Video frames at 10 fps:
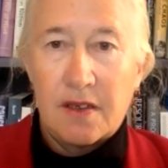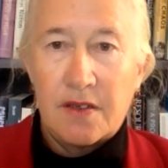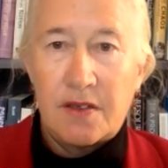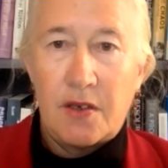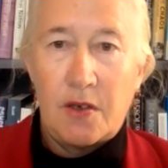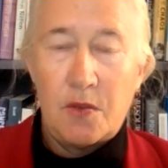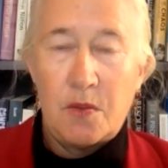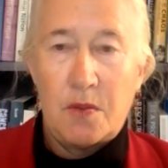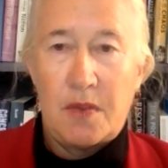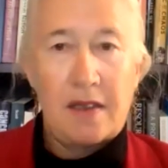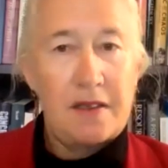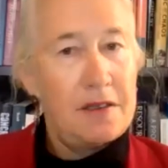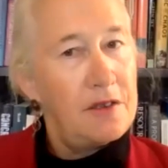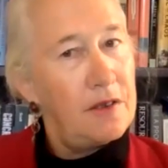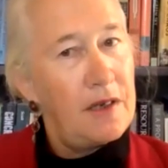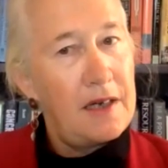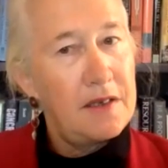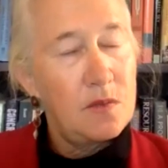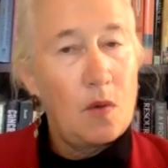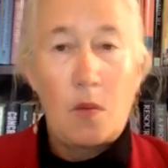So that leads you to
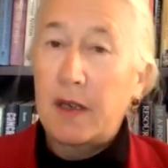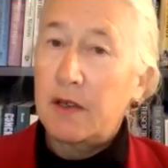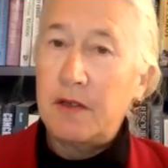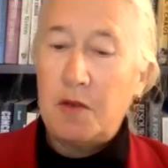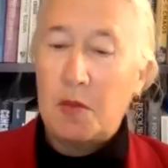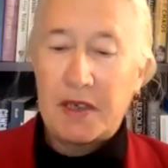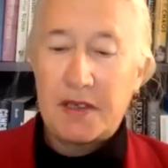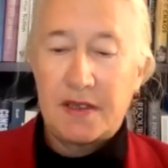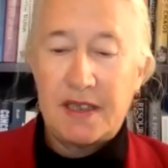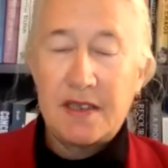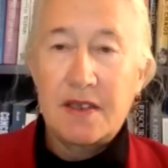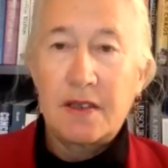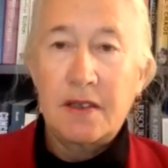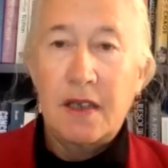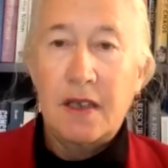ask, well, what could replace diesel?